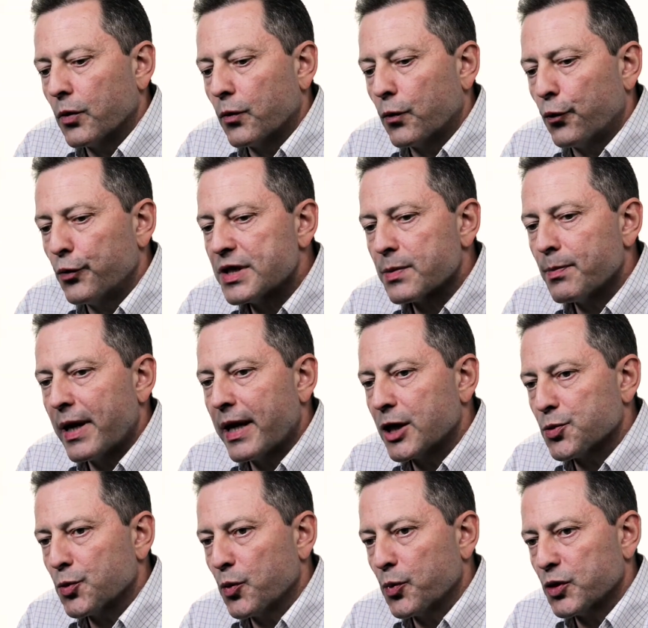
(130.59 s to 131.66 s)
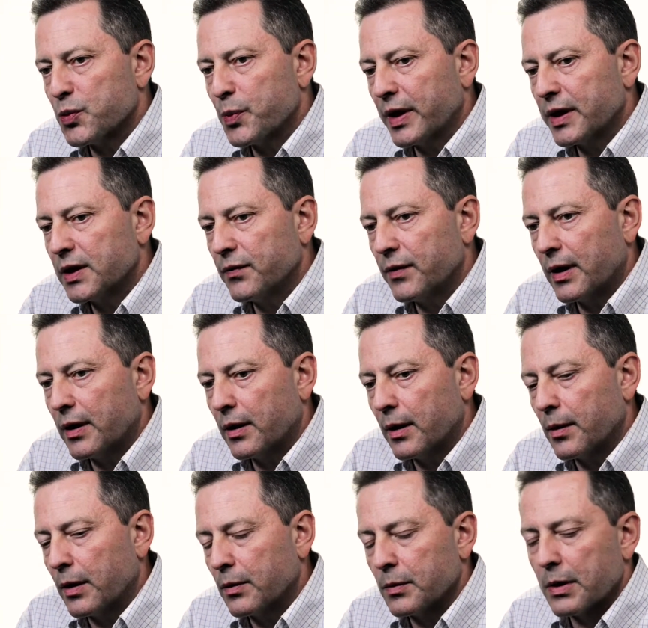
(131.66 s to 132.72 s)
a risk management perspective,
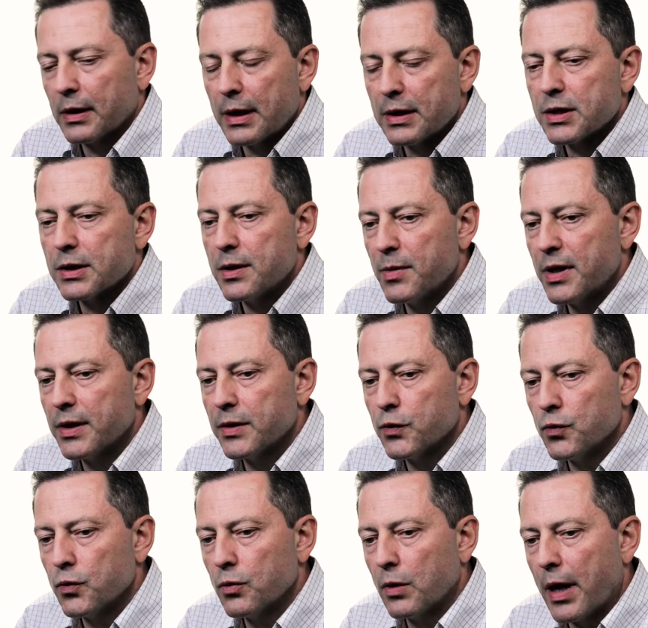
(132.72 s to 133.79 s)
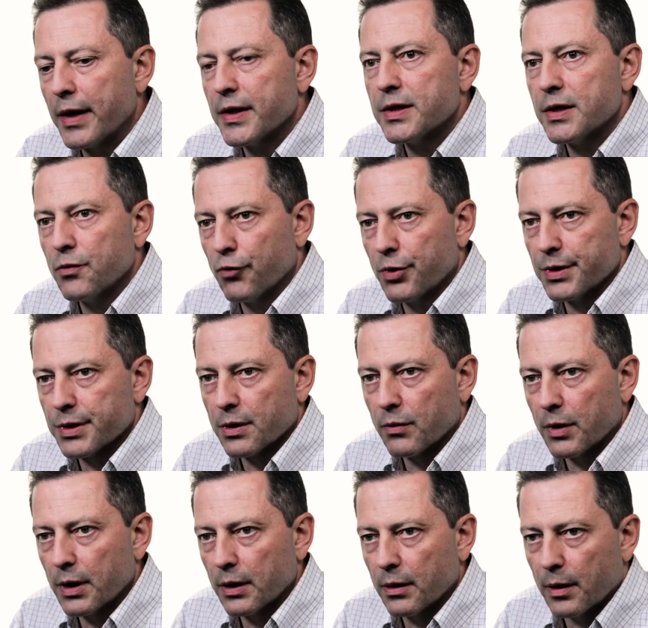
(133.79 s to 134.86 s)
and let's limit it to IT risk,
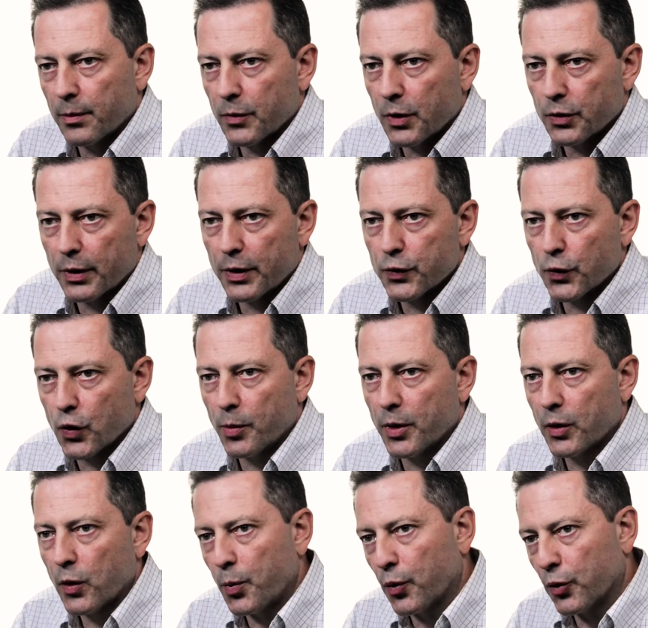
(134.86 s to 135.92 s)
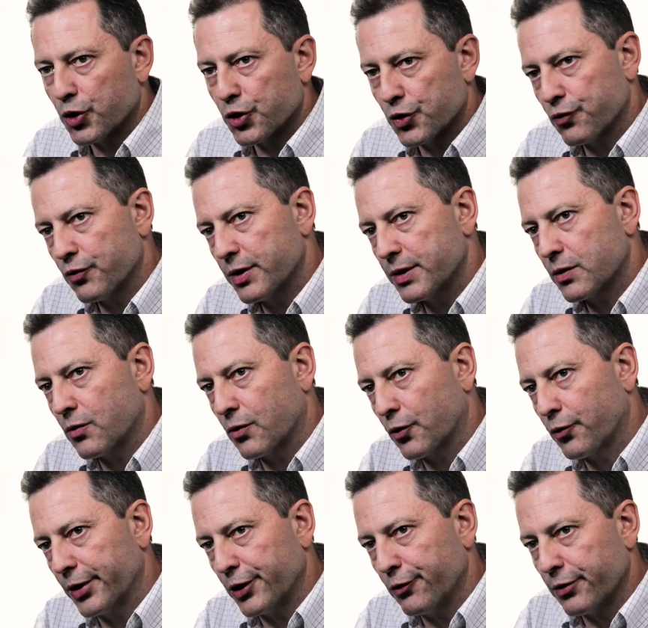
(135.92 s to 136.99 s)
right? I'm not going to talk about operations risk
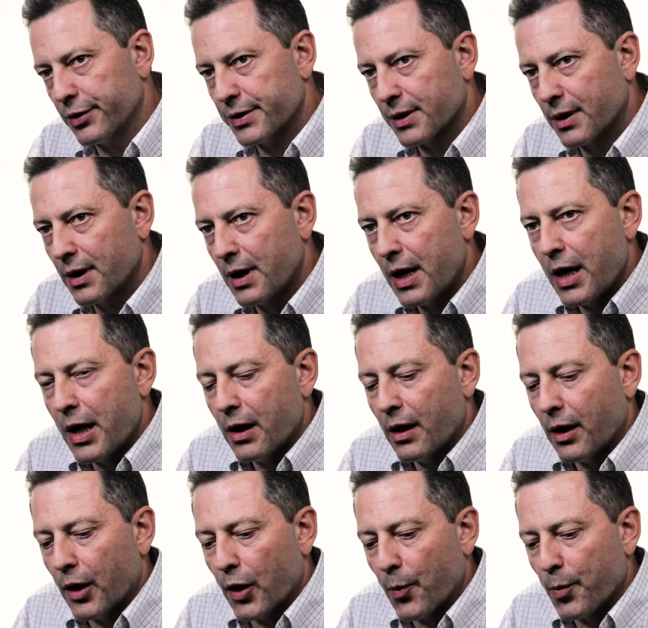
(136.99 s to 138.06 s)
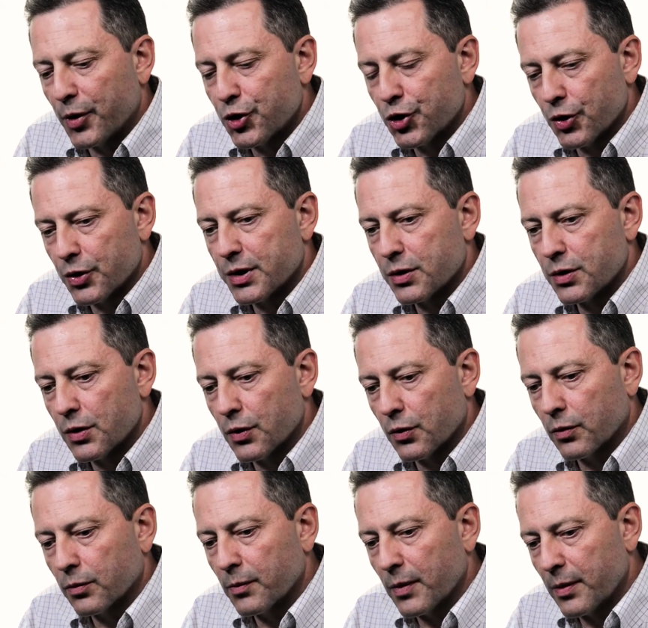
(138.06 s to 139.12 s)
or credit risk, but just,
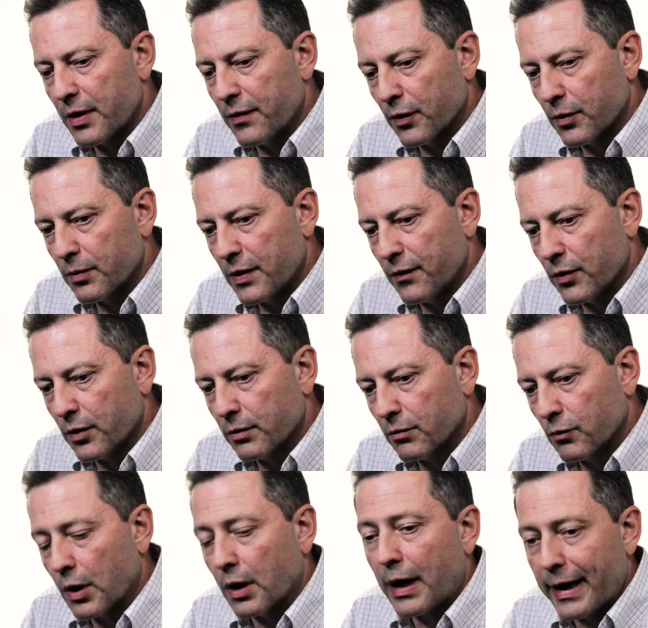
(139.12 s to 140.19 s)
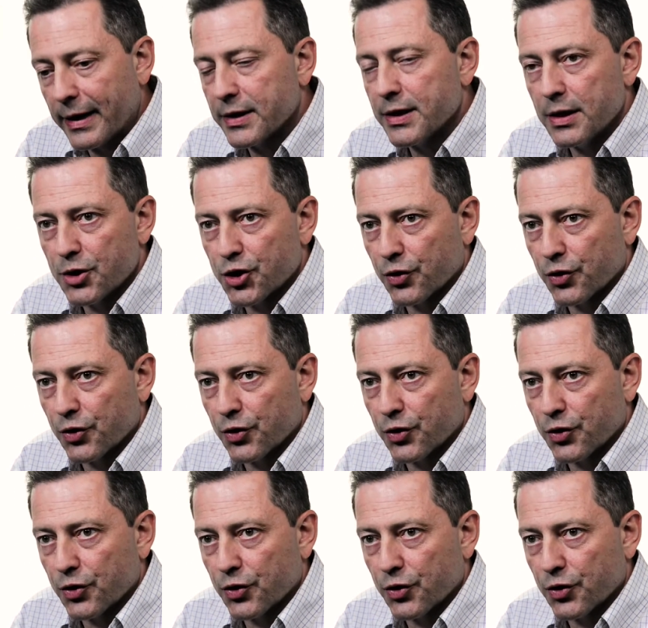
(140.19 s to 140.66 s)
even IT in